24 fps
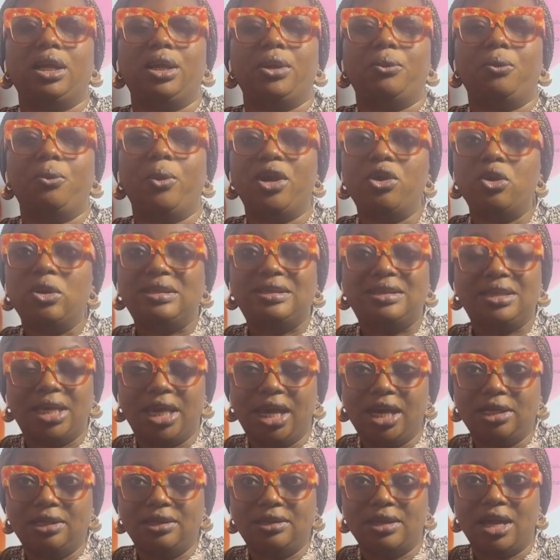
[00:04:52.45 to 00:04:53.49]
We're not
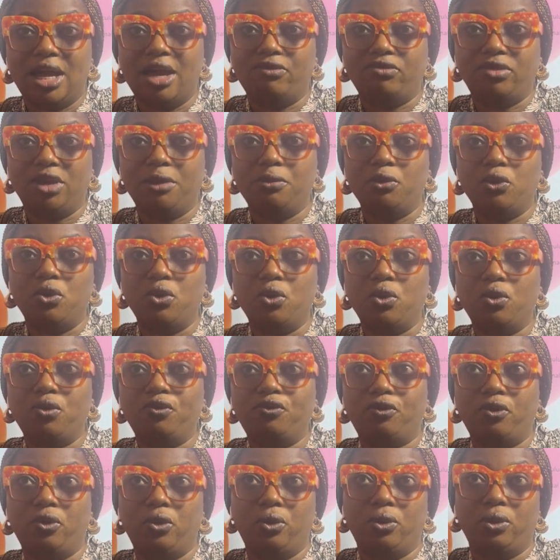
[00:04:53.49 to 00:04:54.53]
scared to have them go
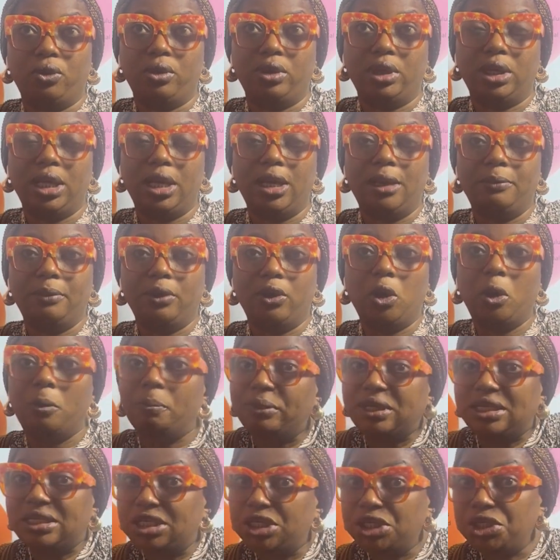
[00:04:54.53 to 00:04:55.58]
for
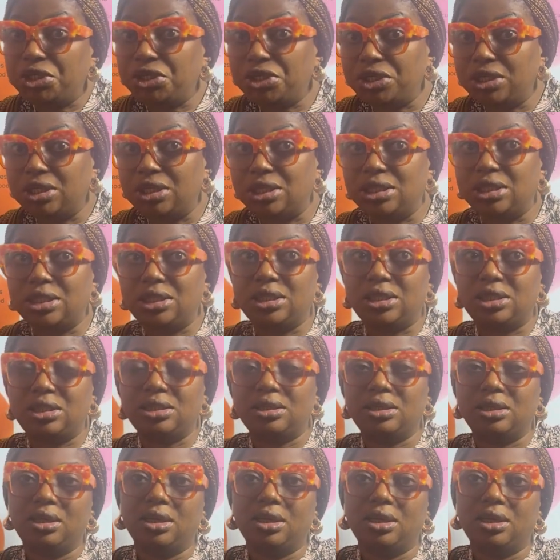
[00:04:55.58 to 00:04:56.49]
competitions.